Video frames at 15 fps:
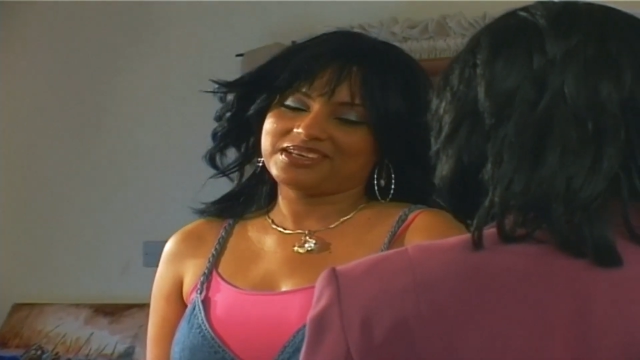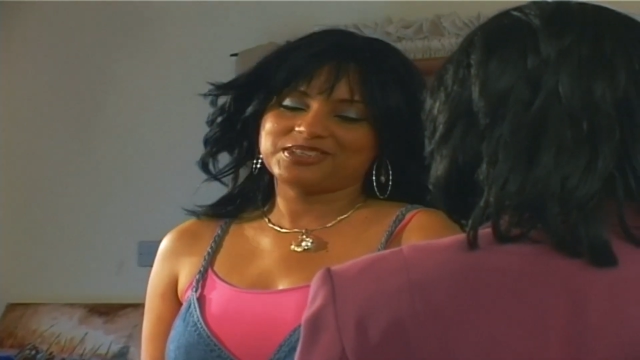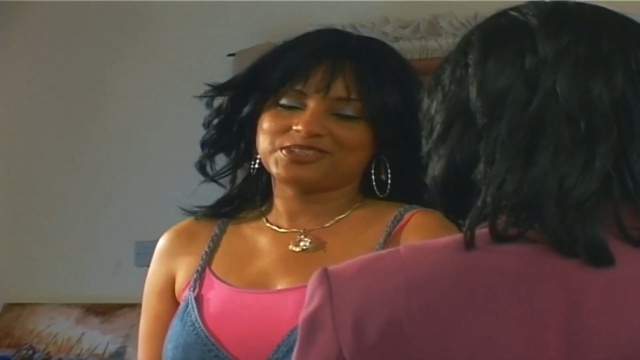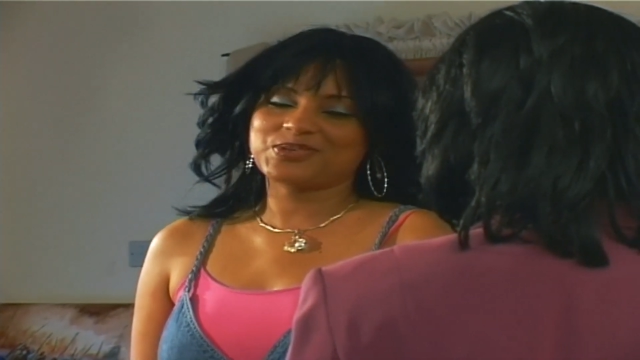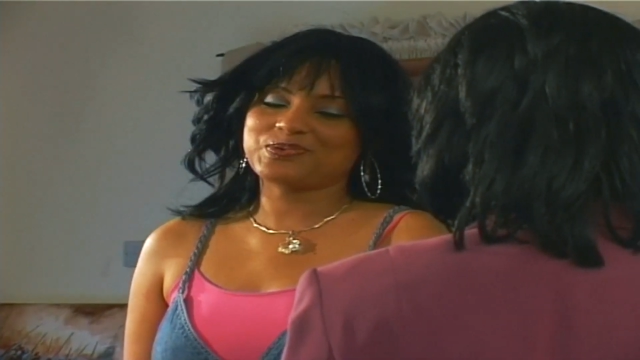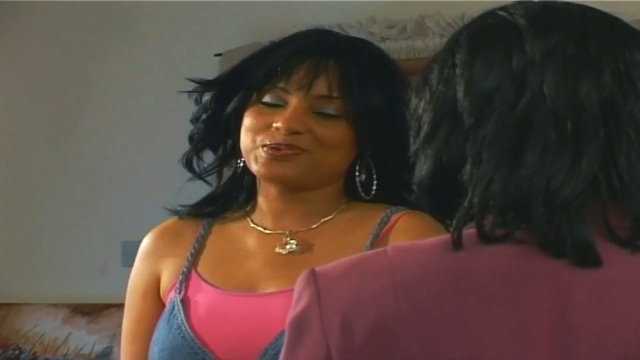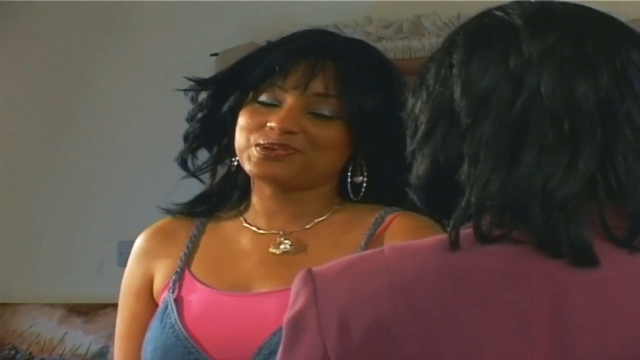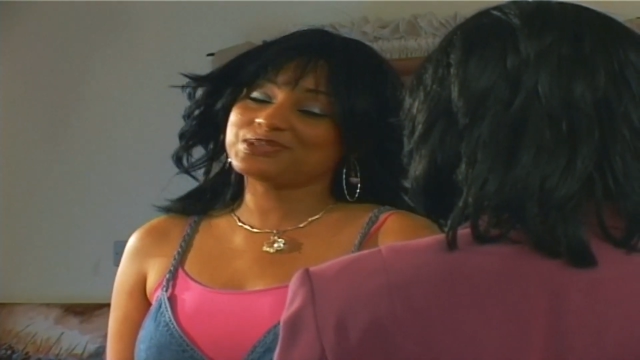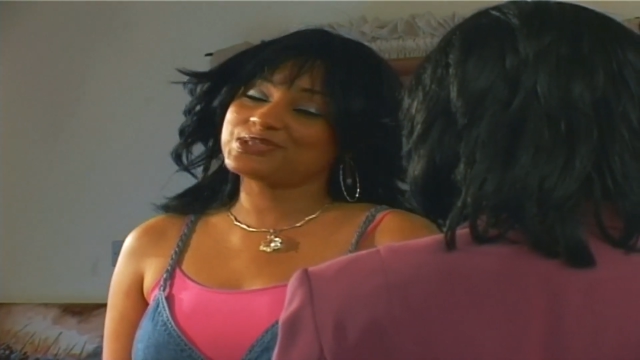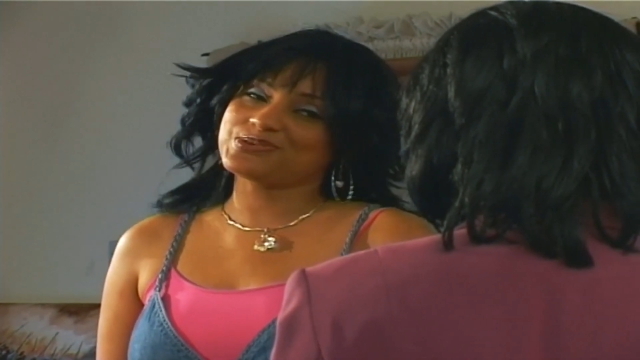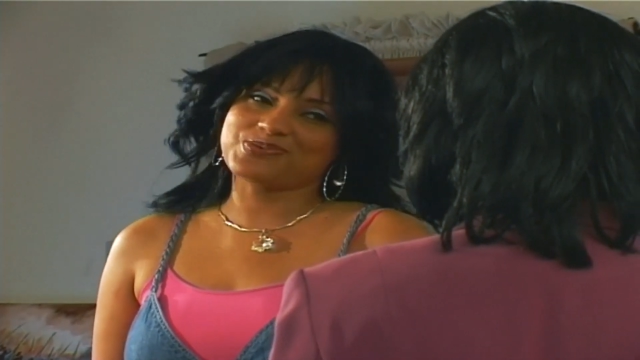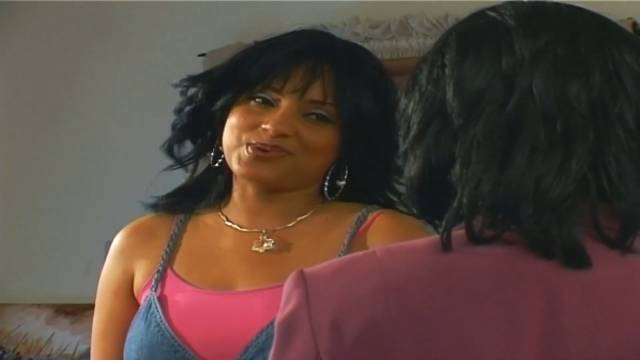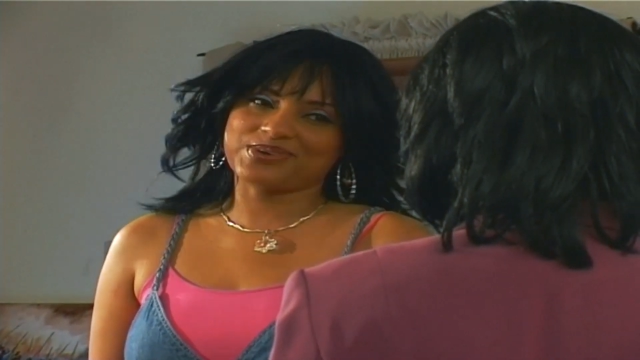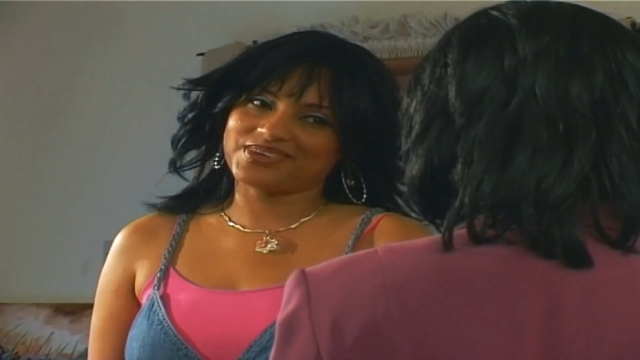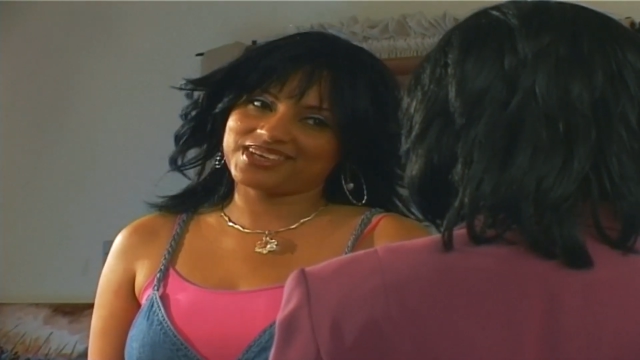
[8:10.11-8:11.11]
So don't
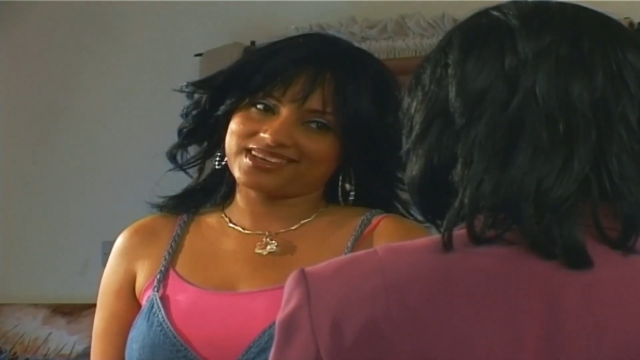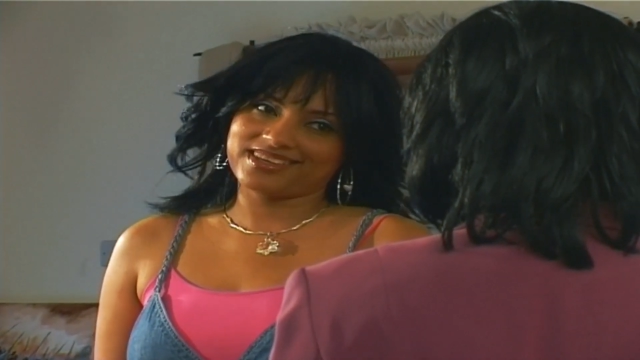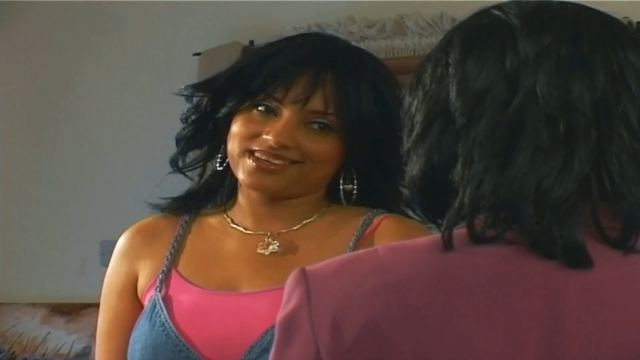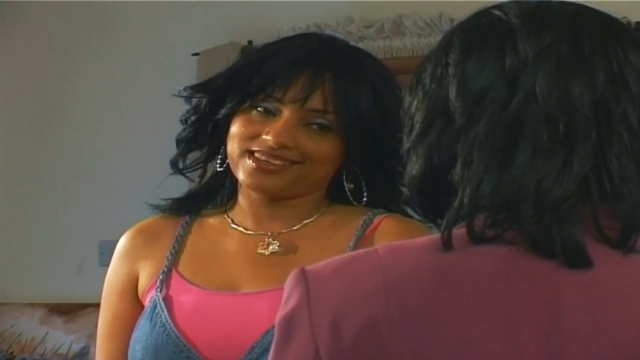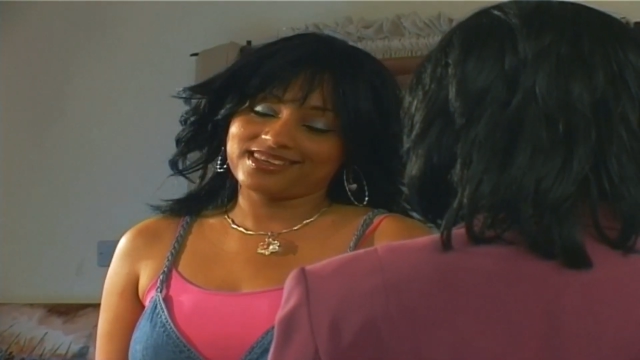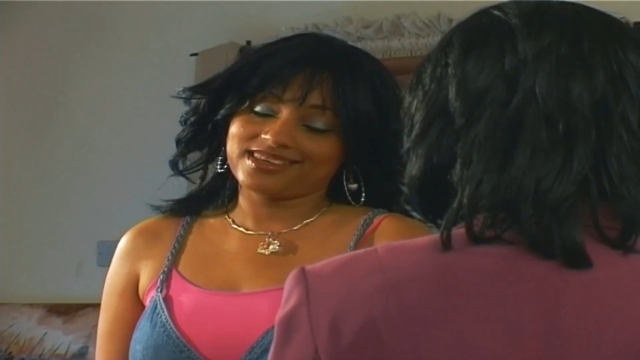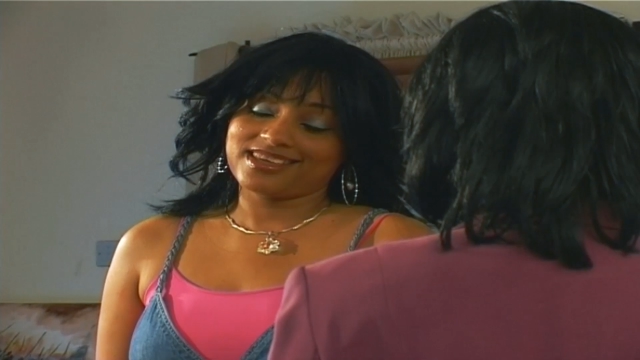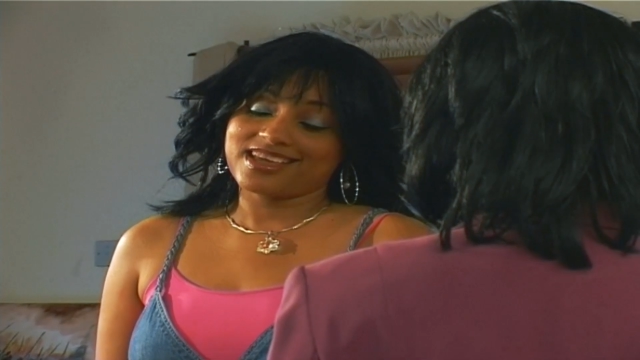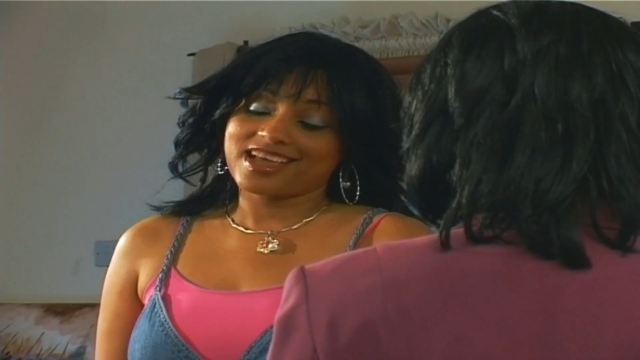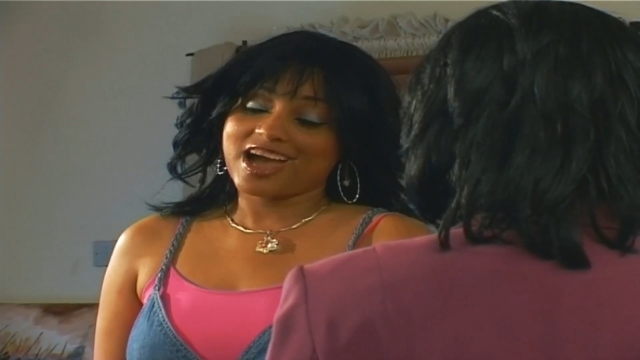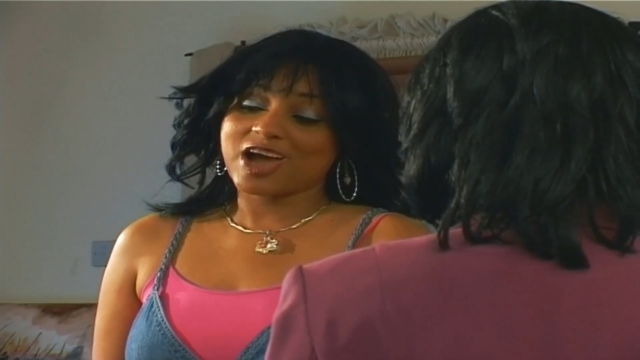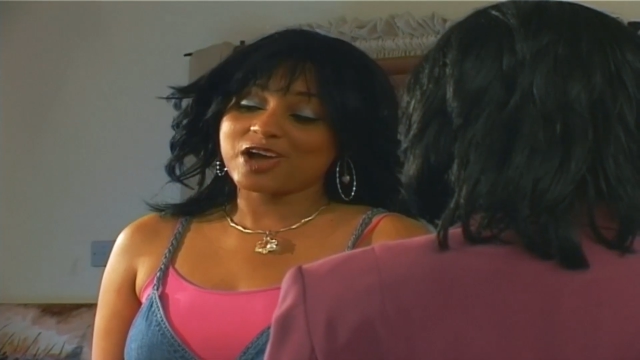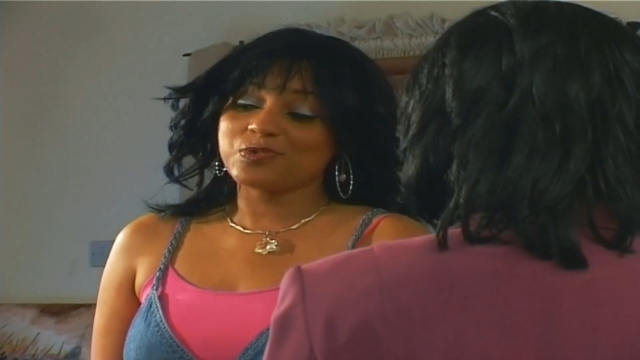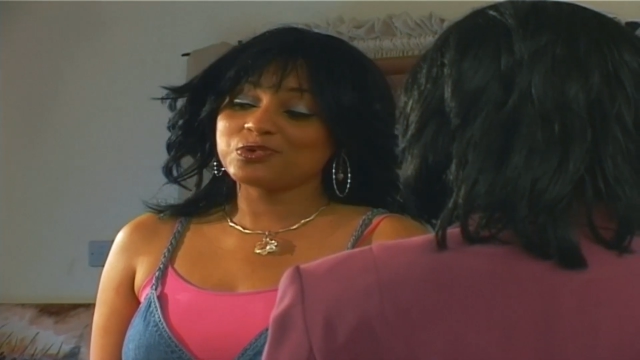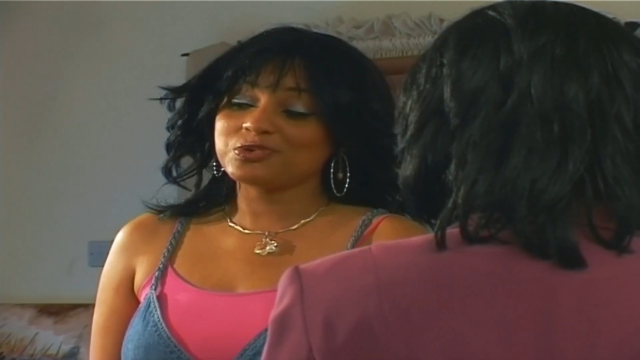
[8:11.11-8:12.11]
you worry.
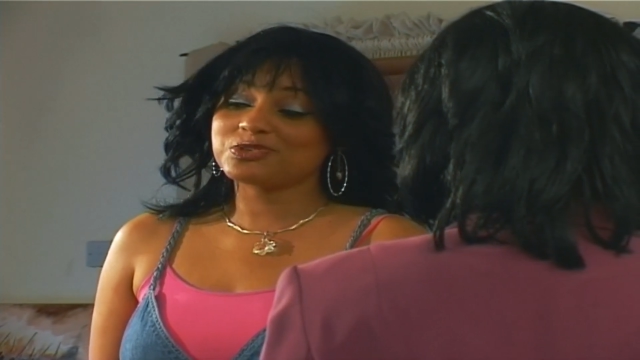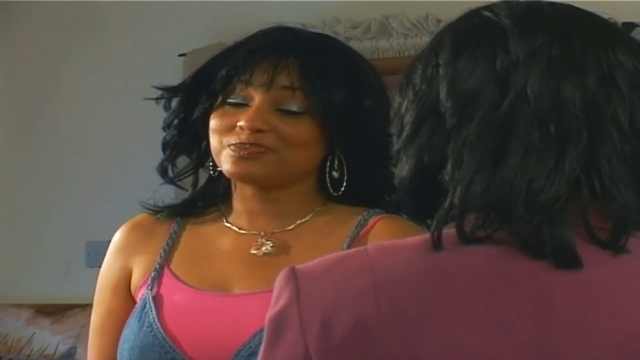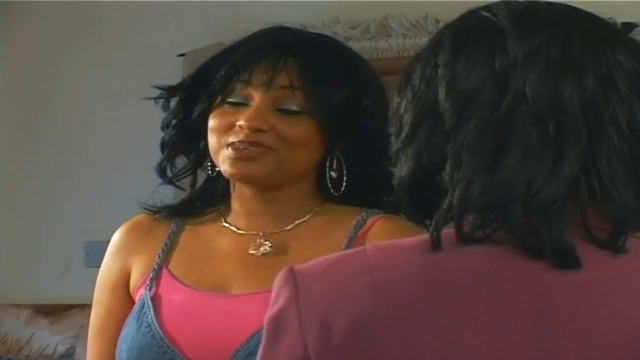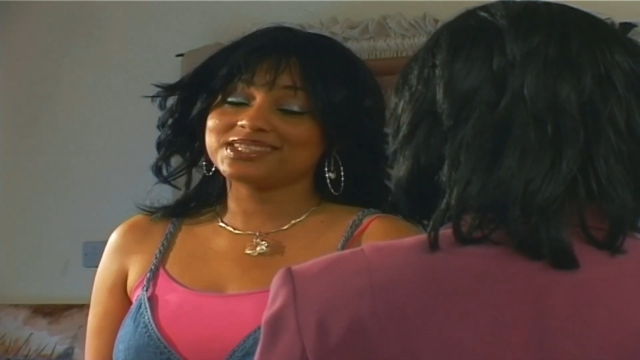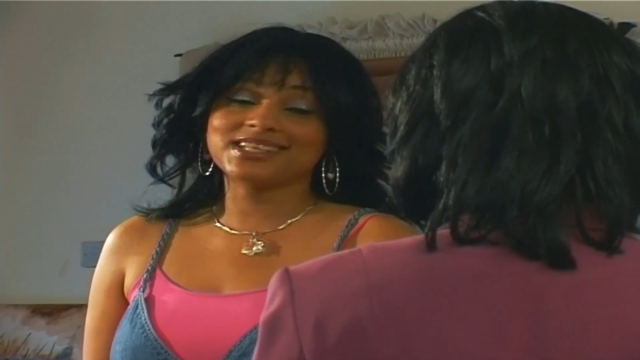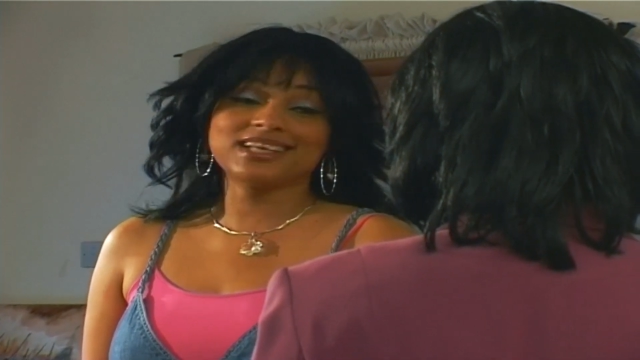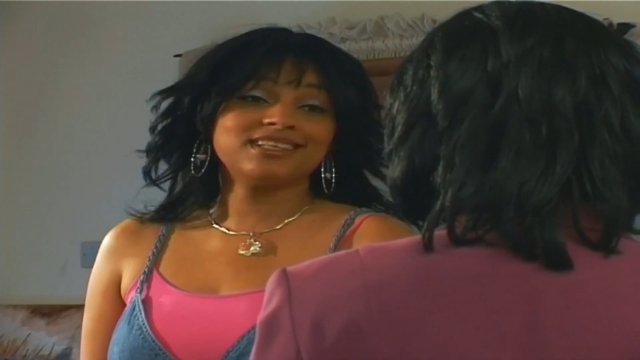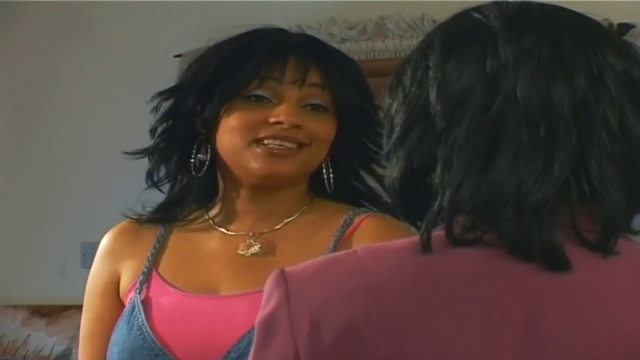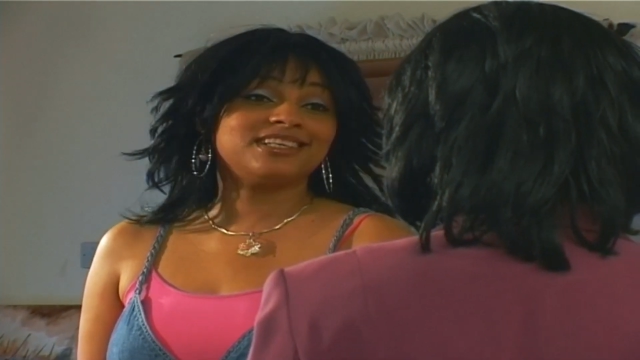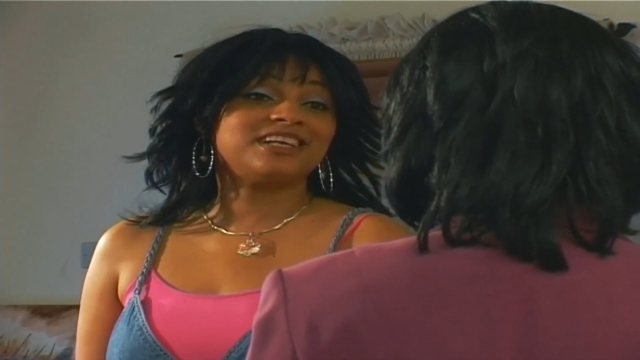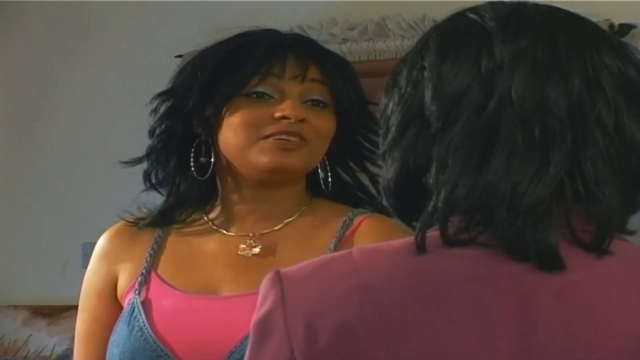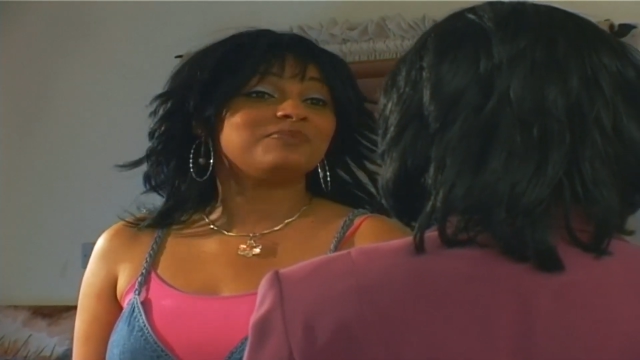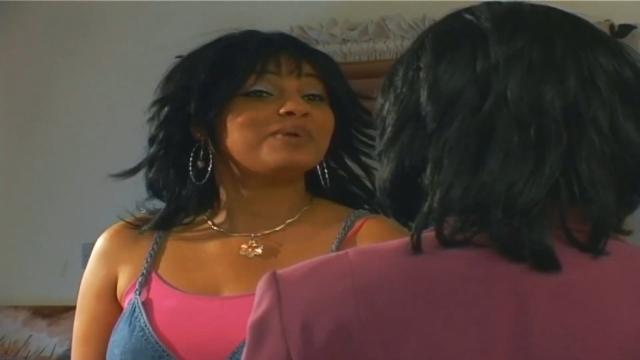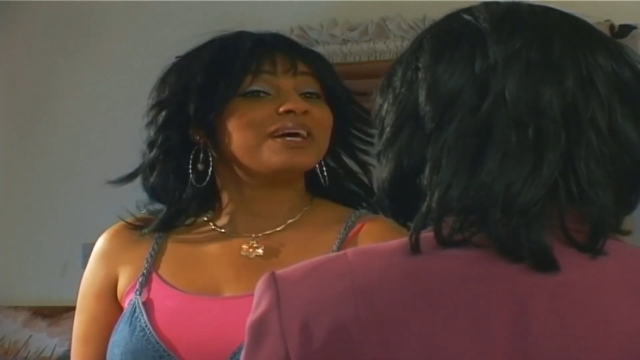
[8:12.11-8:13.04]
I won't be sending any